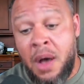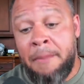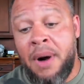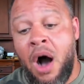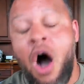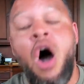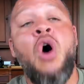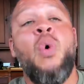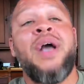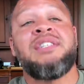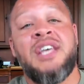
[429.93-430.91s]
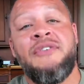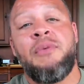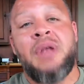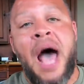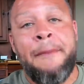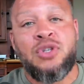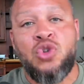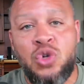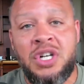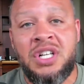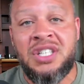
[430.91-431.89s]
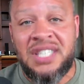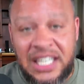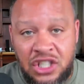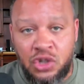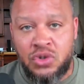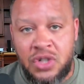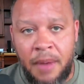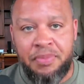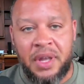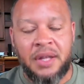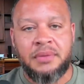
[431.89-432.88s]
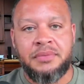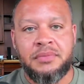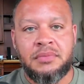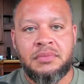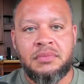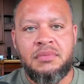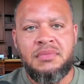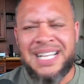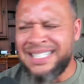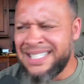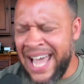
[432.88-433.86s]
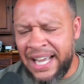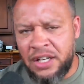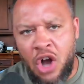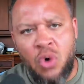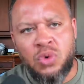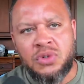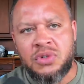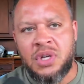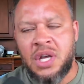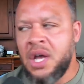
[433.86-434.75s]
but always give them an opportunity to teach you something. Take notes.